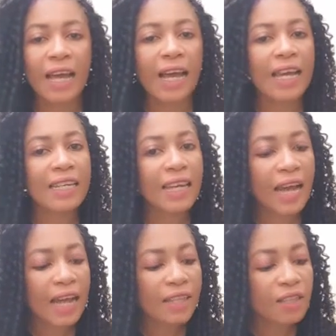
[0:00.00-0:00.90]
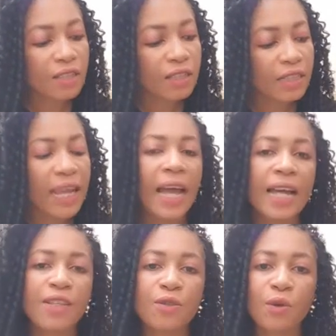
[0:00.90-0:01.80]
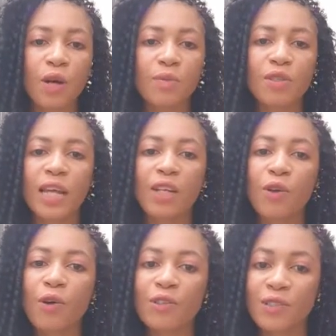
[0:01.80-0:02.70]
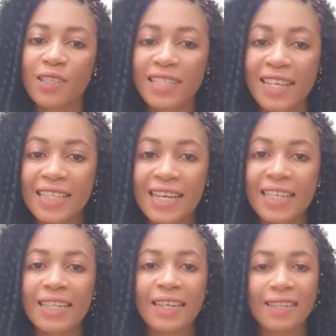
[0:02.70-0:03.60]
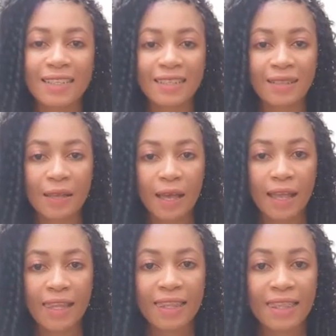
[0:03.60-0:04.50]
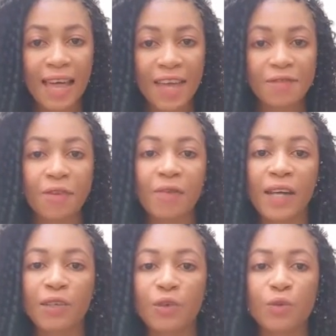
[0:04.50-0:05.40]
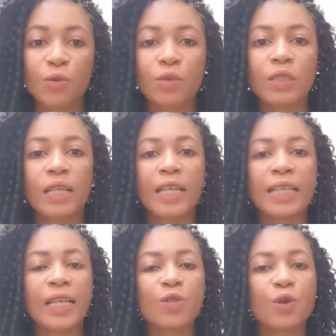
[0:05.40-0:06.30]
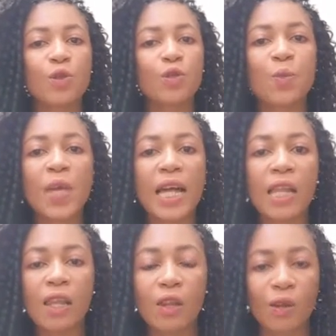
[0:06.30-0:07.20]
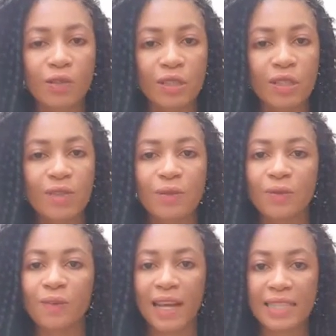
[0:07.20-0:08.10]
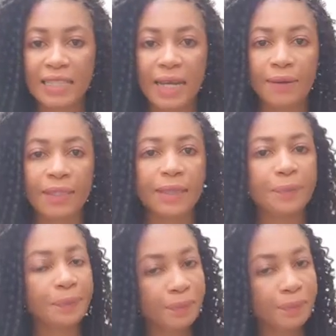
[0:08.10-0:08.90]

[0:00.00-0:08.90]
And they had to come to that consciousness that in this life of adulthood, there's going to be a lot to fight out there.